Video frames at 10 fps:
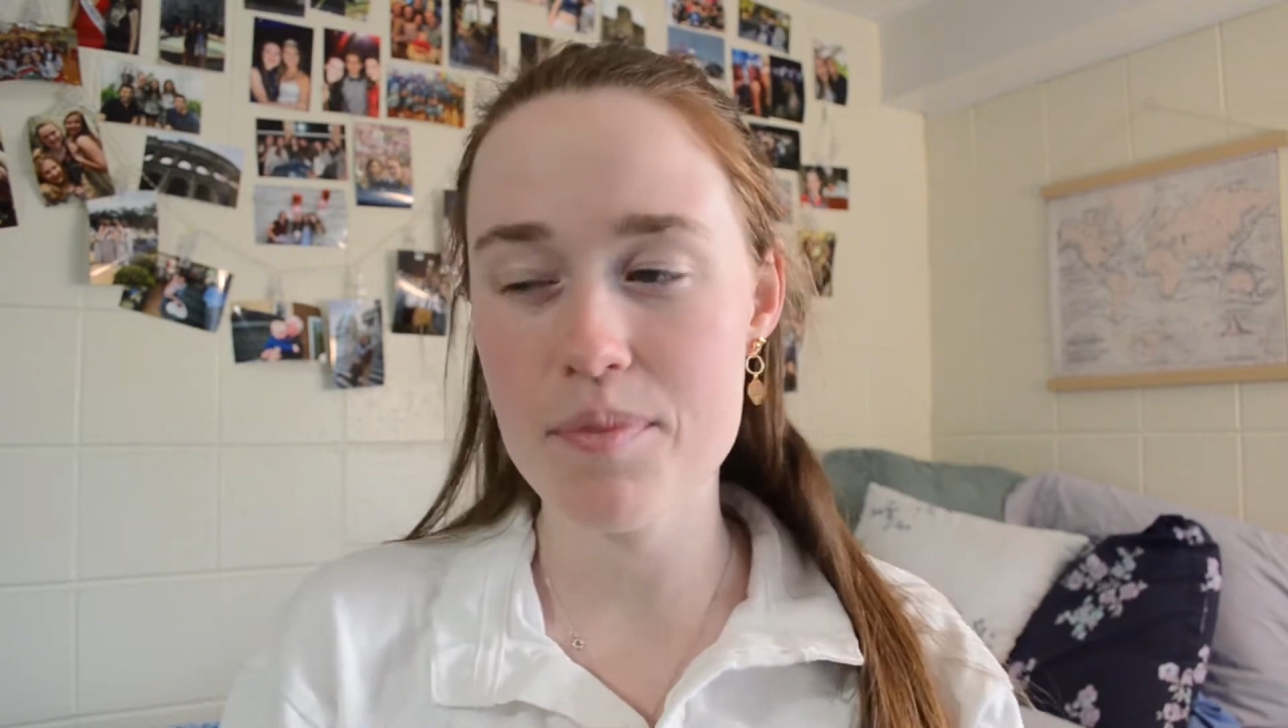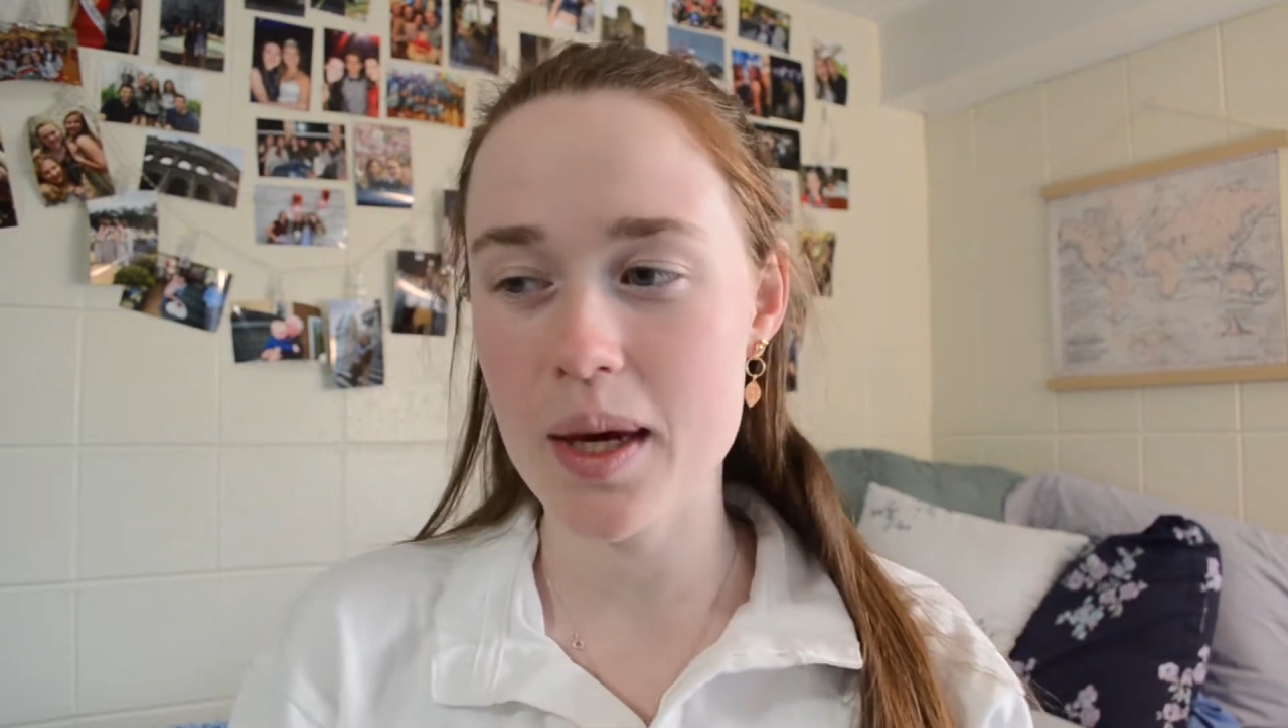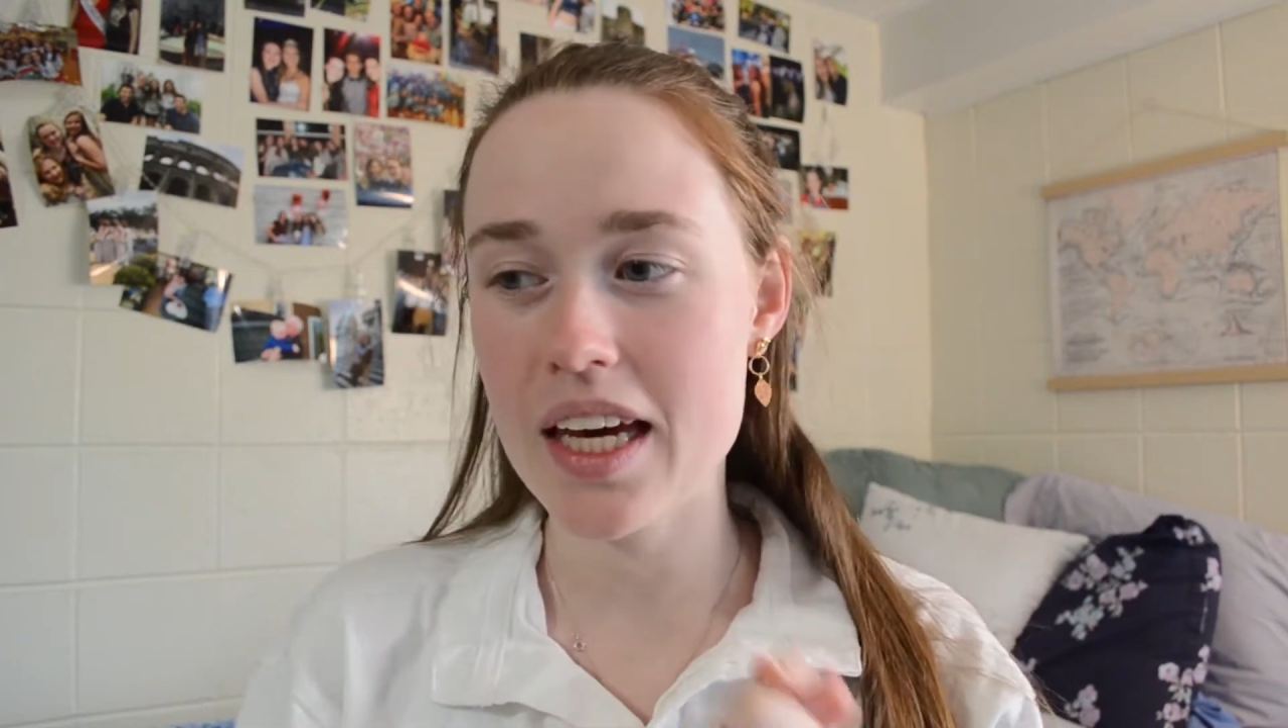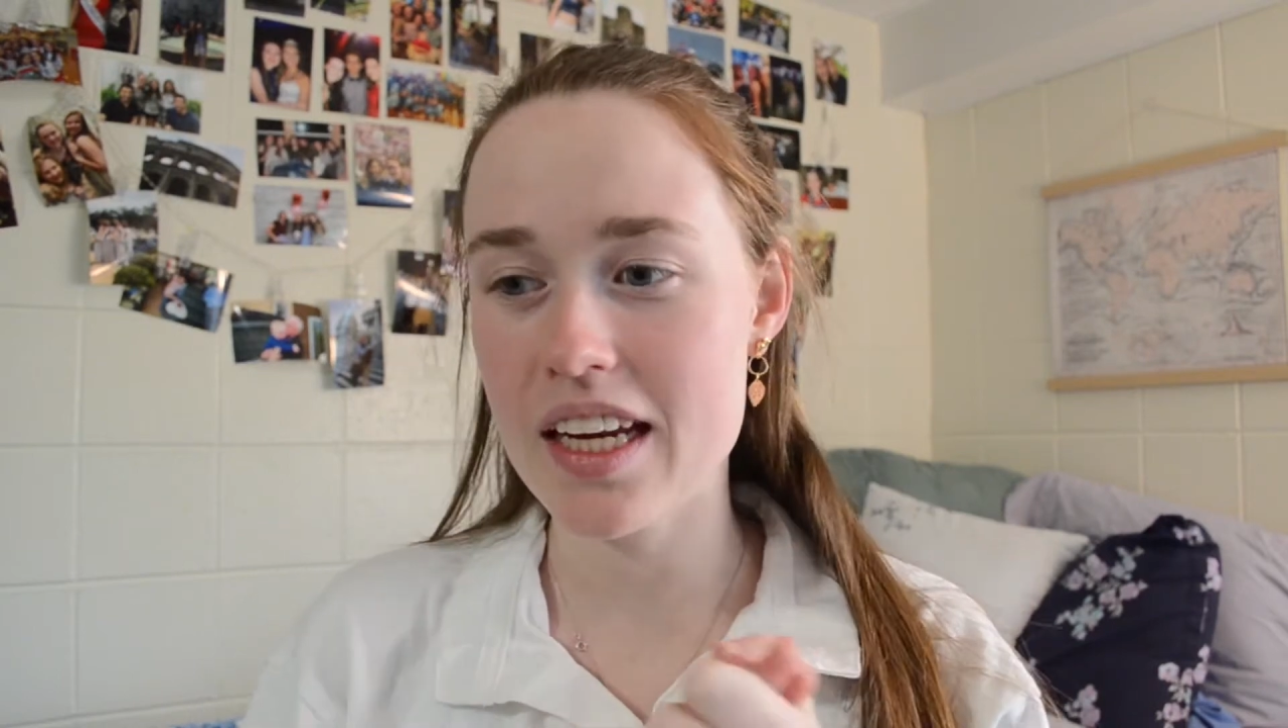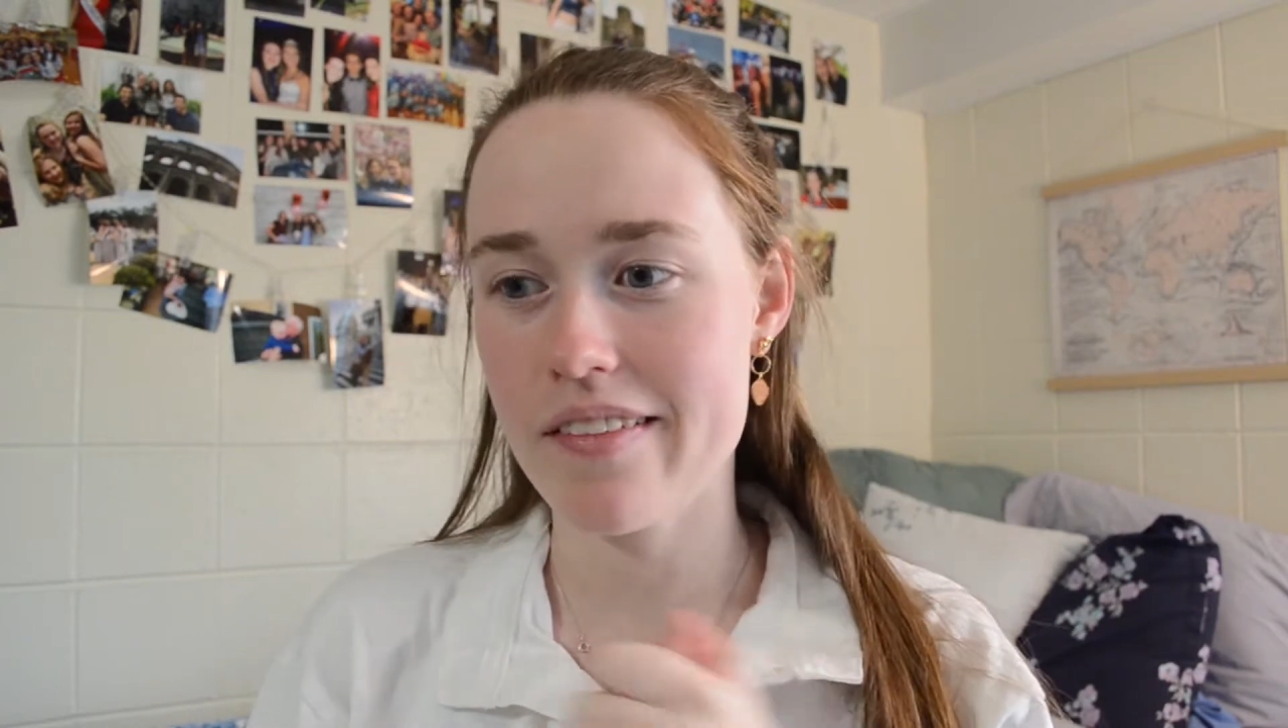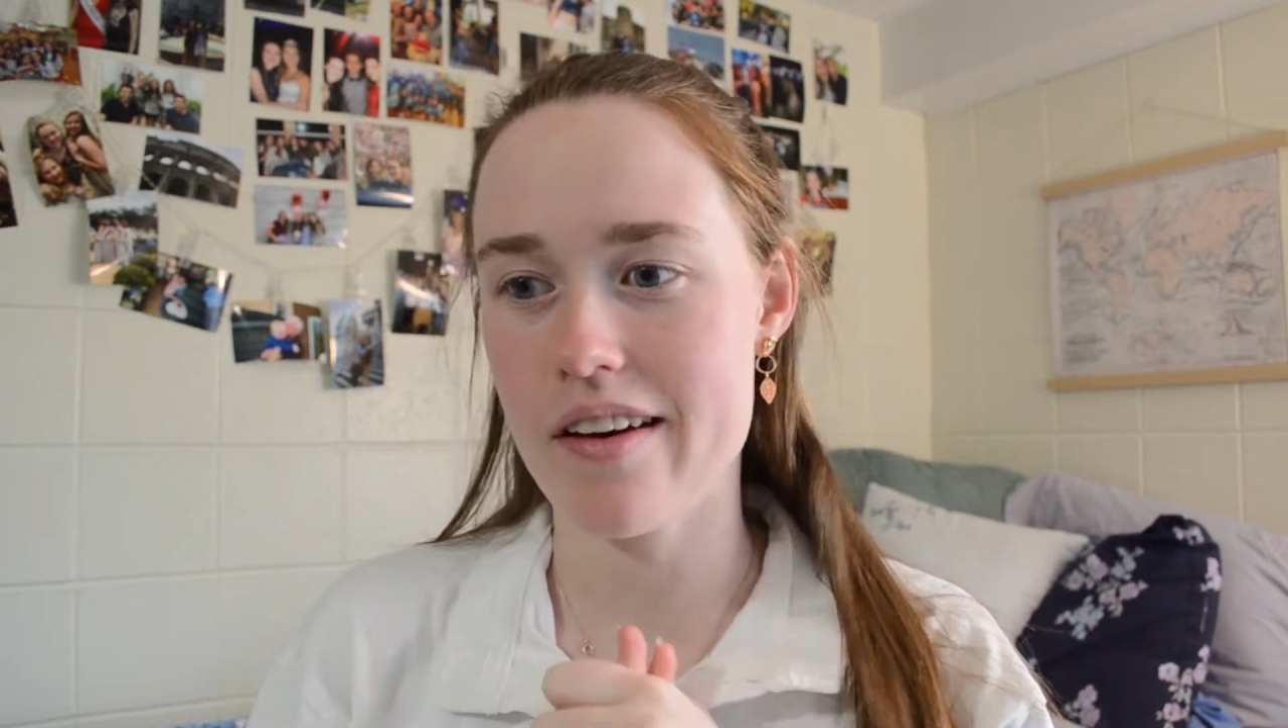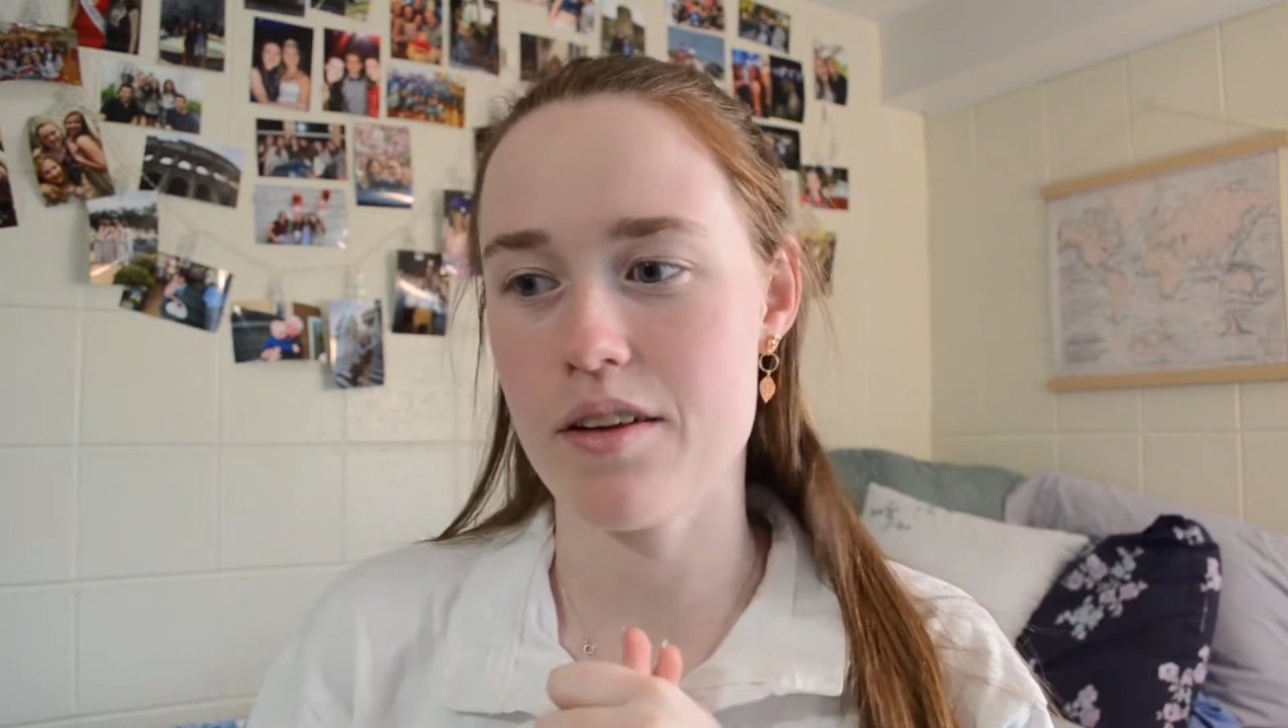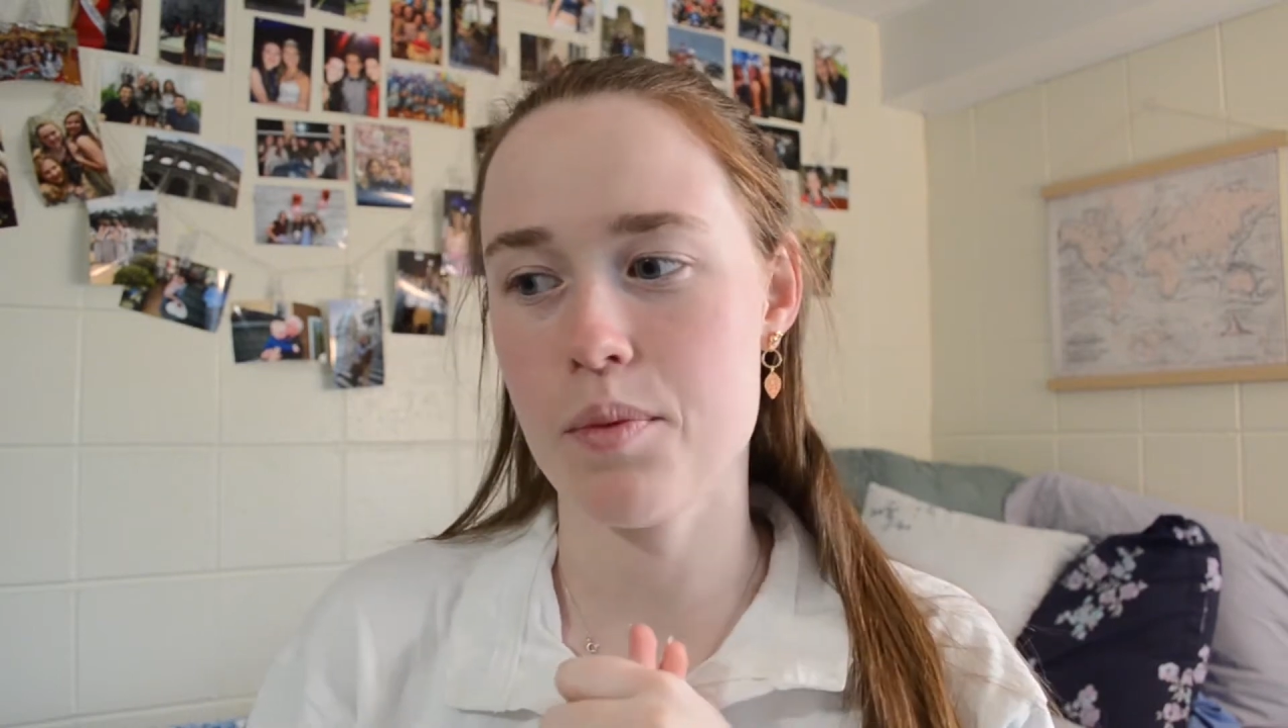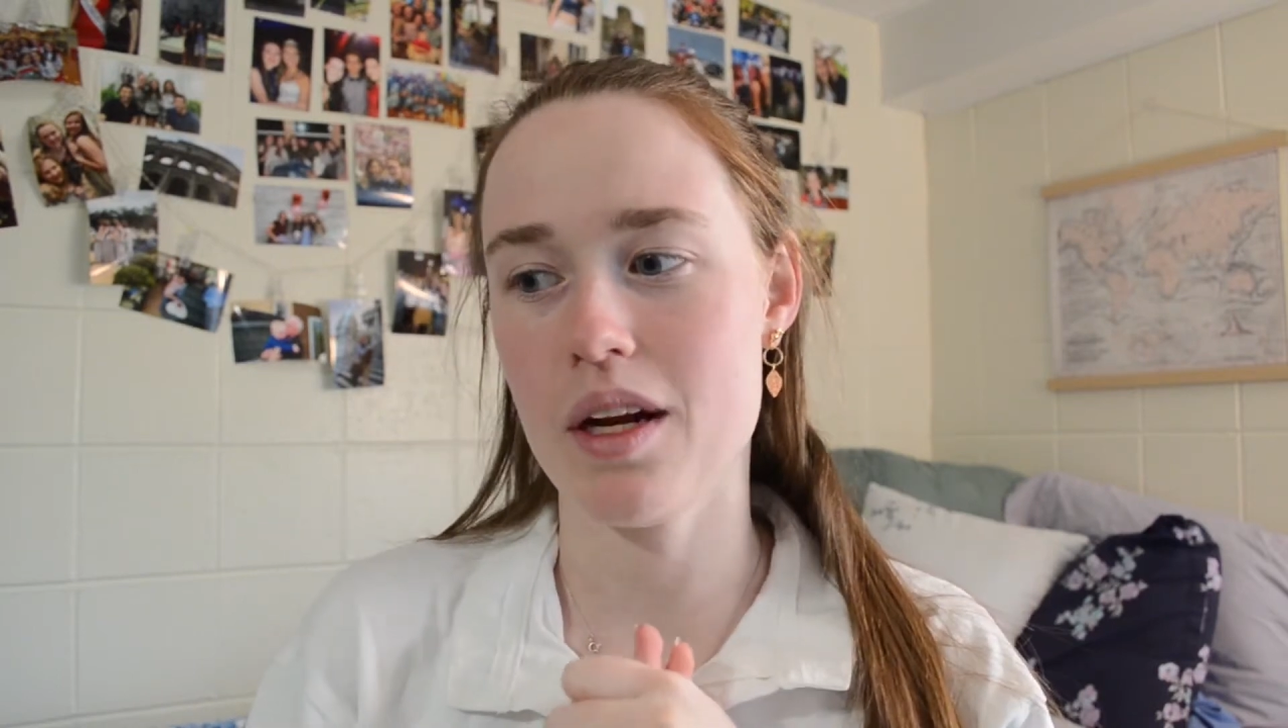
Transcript: been if I'd have